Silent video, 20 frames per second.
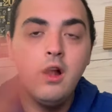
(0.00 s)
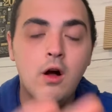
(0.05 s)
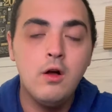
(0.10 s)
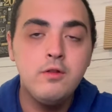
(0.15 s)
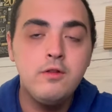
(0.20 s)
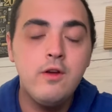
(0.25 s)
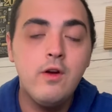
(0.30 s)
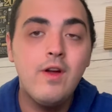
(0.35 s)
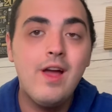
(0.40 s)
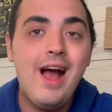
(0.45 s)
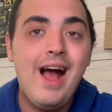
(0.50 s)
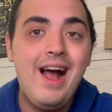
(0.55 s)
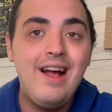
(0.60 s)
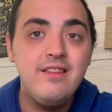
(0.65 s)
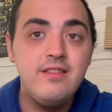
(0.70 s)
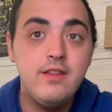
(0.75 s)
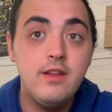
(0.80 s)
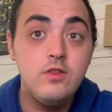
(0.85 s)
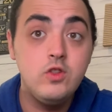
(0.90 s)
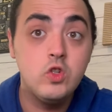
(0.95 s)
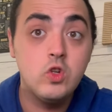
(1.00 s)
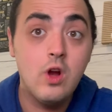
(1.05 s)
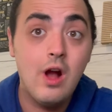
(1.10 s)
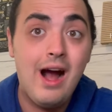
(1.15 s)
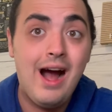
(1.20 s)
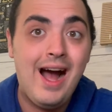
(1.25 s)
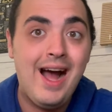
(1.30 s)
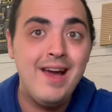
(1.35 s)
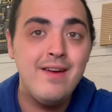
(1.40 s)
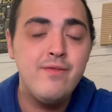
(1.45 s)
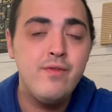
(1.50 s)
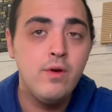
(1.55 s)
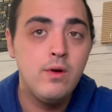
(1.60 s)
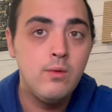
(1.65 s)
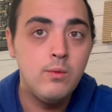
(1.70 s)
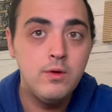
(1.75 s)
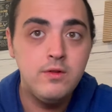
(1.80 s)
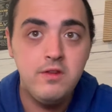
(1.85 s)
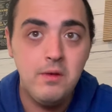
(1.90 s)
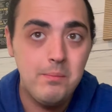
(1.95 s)
also, guys, the drive
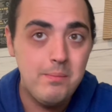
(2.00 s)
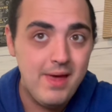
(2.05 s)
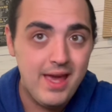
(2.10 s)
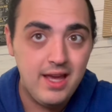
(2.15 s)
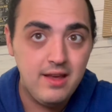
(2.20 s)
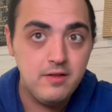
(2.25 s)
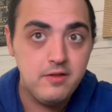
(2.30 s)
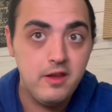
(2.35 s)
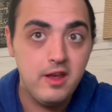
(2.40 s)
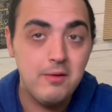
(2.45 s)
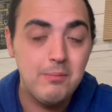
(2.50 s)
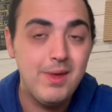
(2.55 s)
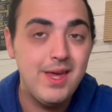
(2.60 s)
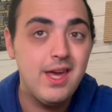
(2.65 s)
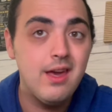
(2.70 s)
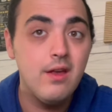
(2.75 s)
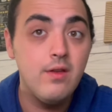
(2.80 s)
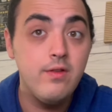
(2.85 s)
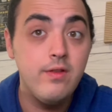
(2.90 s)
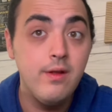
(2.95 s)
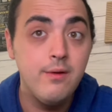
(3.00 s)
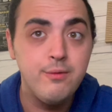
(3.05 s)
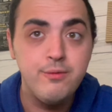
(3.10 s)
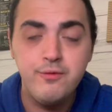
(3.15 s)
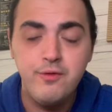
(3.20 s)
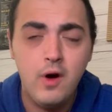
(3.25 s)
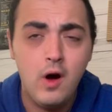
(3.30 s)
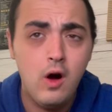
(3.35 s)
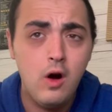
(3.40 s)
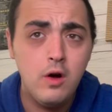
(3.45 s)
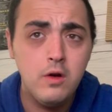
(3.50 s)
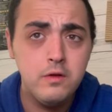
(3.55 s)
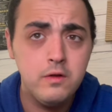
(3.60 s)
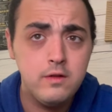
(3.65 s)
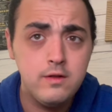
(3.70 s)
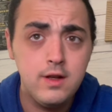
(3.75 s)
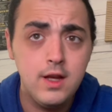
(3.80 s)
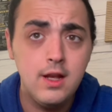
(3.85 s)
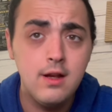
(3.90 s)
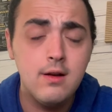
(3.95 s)
was amazing because the fall
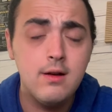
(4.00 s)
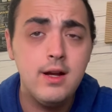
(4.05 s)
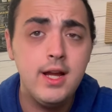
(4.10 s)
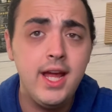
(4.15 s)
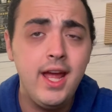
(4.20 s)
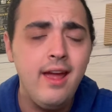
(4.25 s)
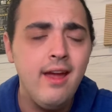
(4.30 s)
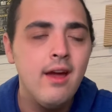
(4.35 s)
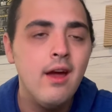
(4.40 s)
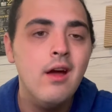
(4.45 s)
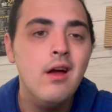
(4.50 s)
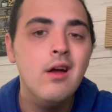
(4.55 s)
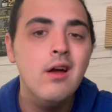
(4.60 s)
scenery,